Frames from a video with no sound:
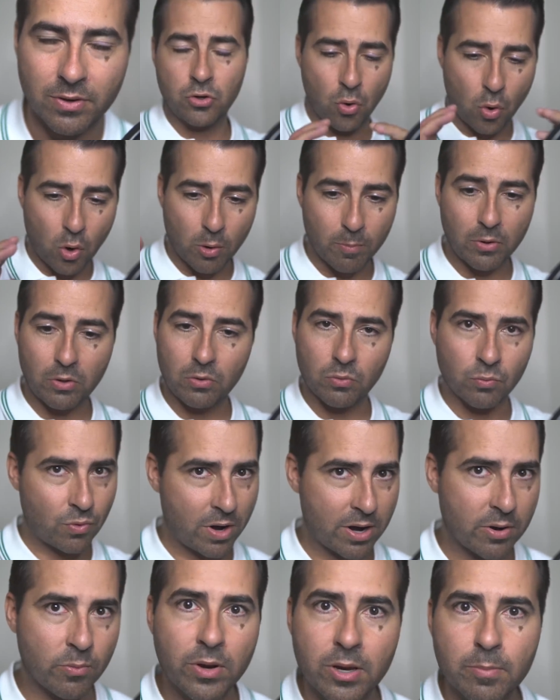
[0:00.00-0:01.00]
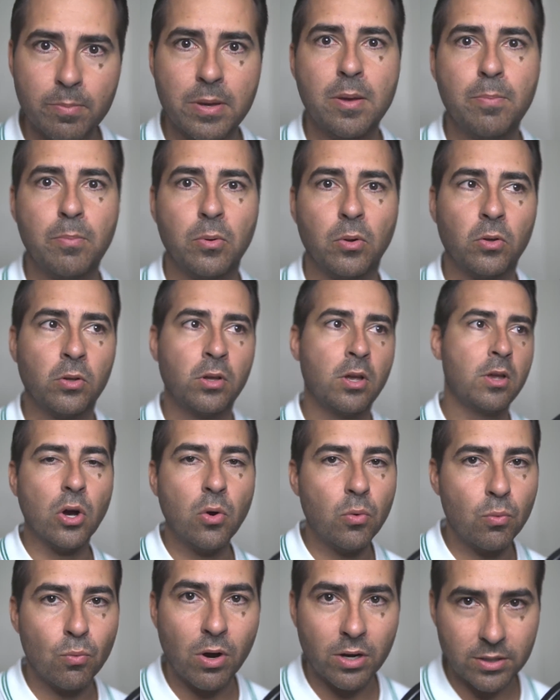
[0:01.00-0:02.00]
Normal right wing people
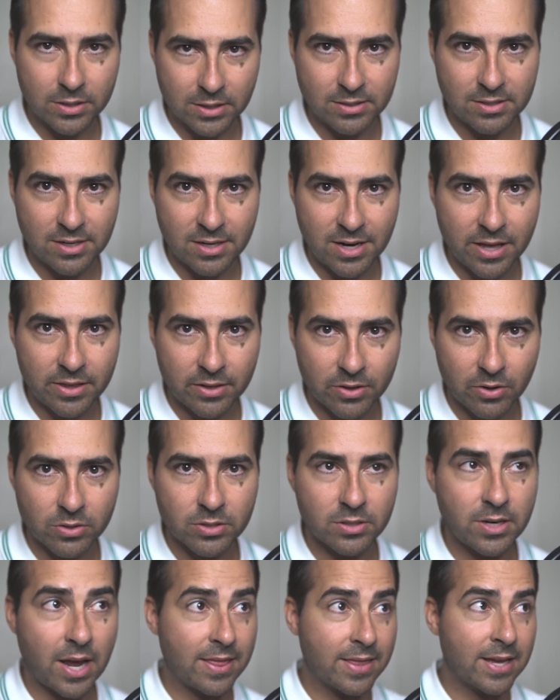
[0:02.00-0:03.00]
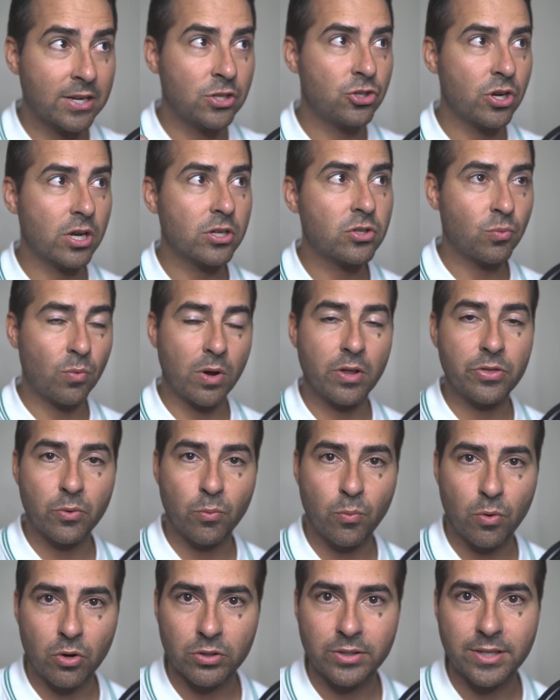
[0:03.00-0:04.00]
don't want to see an ethno state. They just want the
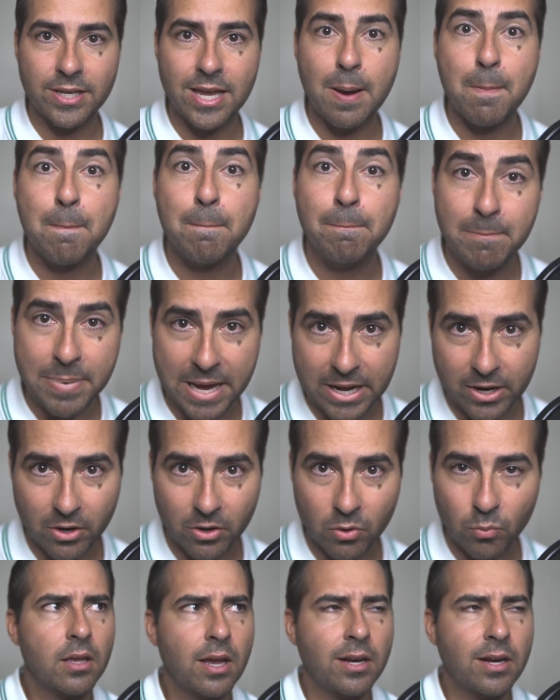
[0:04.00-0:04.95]
world to get better.